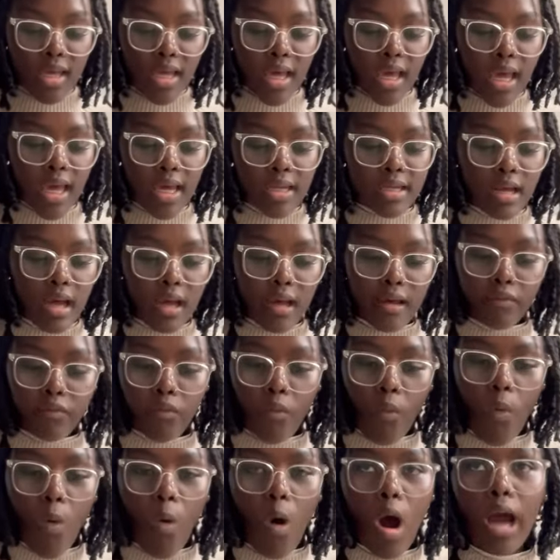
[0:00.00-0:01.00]
and I have
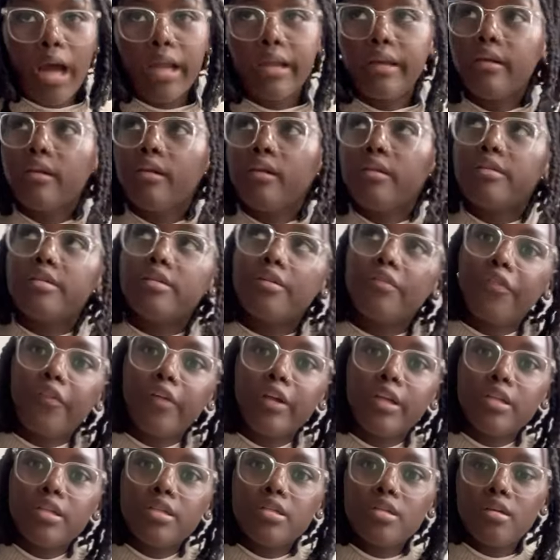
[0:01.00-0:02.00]
one
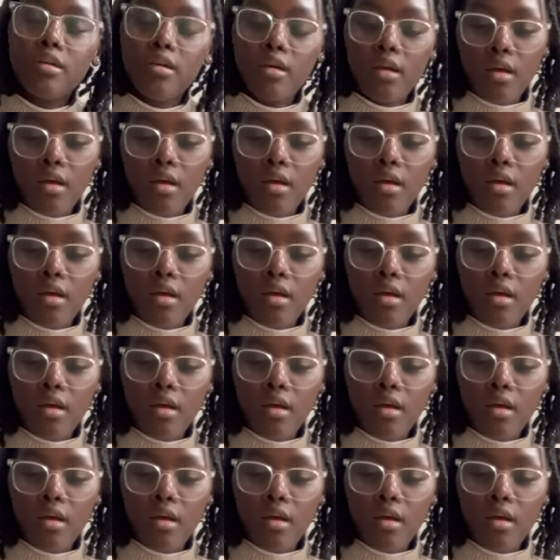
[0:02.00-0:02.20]
different